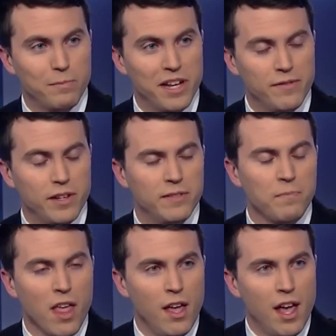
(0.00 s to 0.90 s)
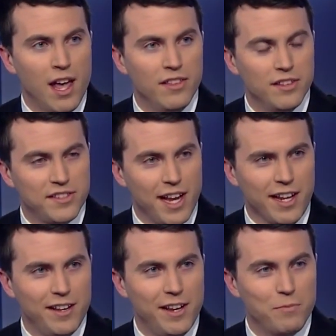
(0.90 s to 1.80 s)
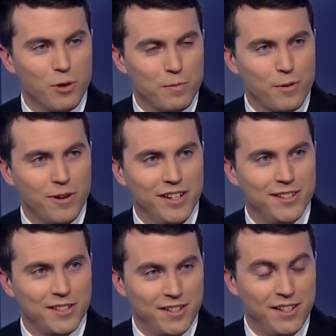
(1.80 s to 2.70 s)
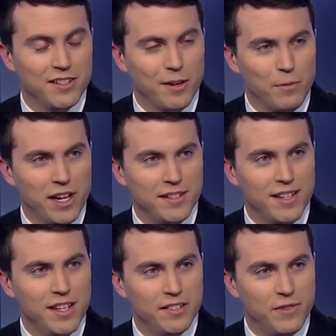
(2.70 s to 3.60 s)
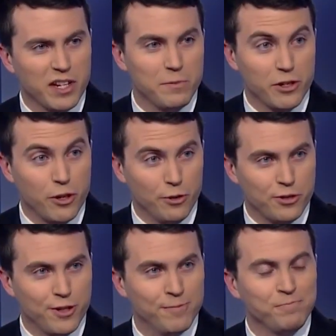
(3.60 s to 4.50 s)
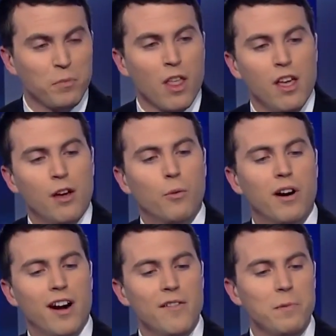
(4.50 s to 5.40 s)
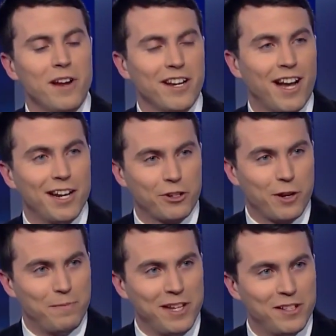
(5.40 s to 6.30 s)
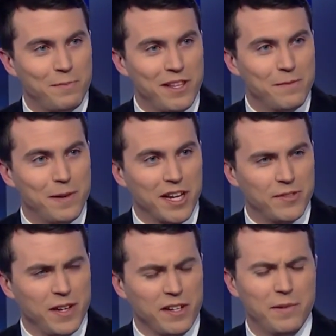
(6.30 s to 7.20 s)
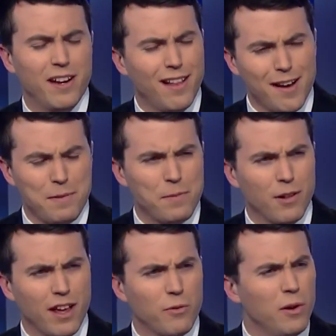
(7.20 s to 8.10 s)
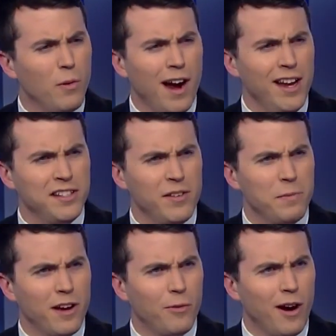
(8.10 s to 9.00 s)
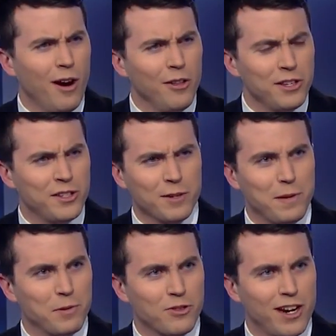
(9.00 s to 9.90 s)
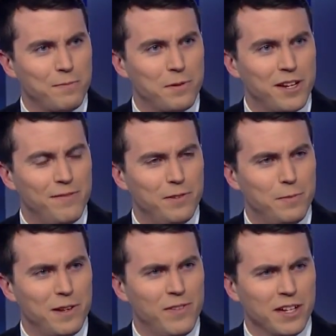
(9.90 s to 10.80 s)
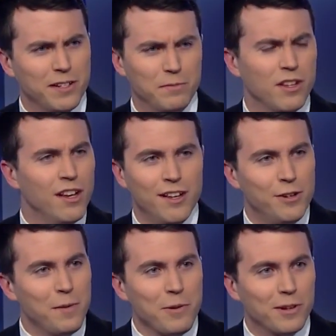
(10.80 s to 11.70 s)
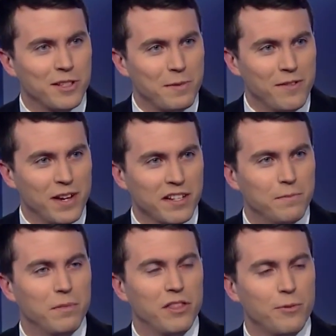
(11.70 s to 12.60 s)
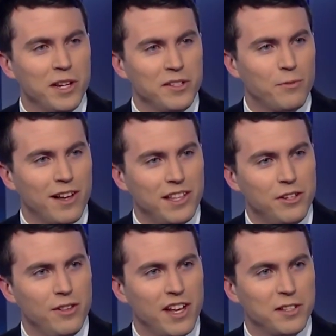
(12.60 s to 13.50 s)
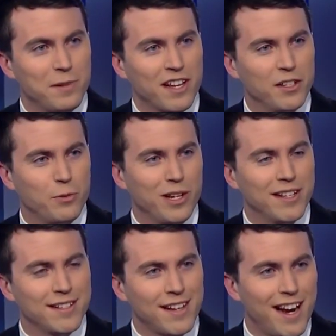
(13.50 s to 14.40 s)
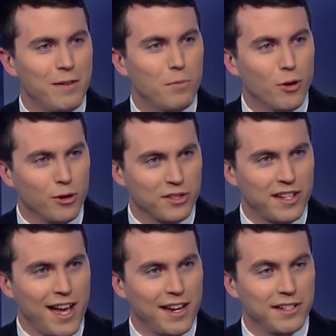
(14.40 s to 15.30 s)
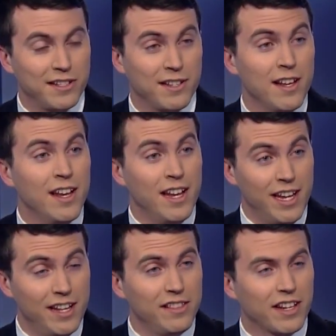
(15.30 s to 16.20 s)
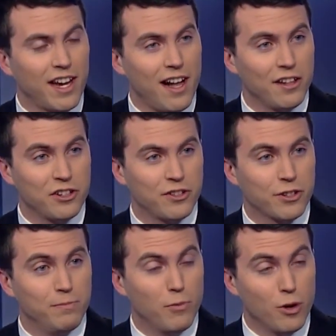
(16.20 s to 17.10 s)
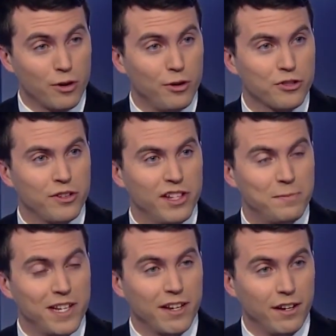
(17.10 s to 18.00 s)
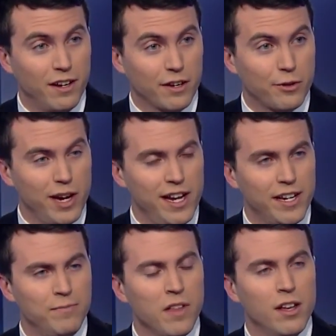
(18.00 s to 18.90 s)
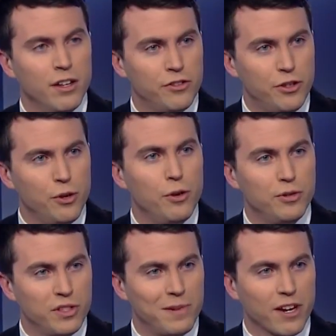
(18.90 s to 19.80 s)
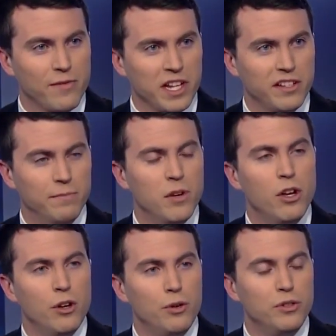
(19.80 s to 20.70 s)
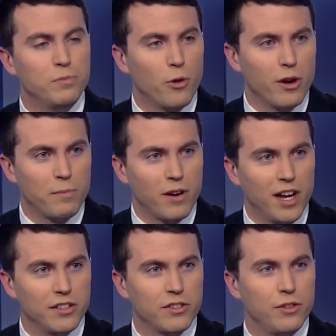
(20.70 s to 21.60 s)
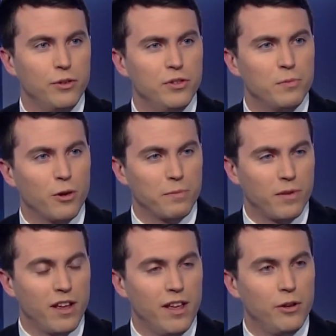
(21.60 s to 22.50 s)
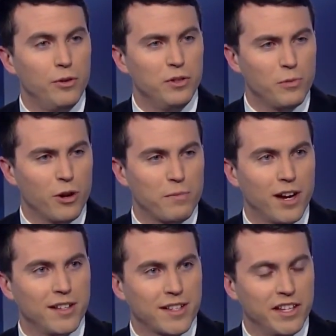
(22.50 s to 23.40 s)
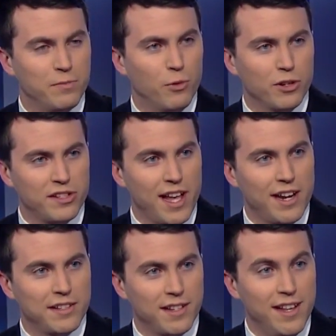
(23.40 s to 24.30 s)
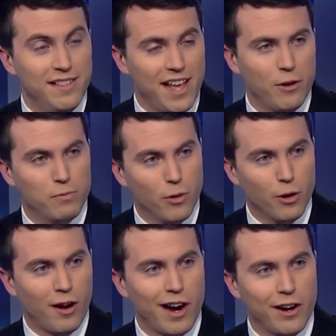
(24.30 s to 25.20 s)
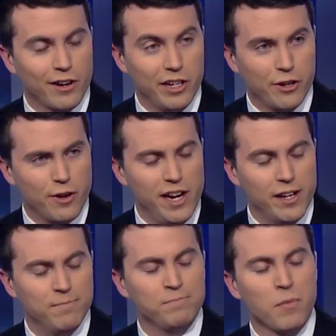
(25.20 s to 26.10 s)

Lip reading: benefit. And then second, and more important is in some ways, is victimhood culture, where everybody kind of competes to be the biggest victim. And a lot of people are like, well, why are all these young people trying to pretend to be victims? Nobody wants to be a victim. But the reason why they do that is because we assign moral status in the college moral culture that's being created to who's the bigger victim, who's more oppressed, who's more oppressed gets more status in that moral hierarchy created.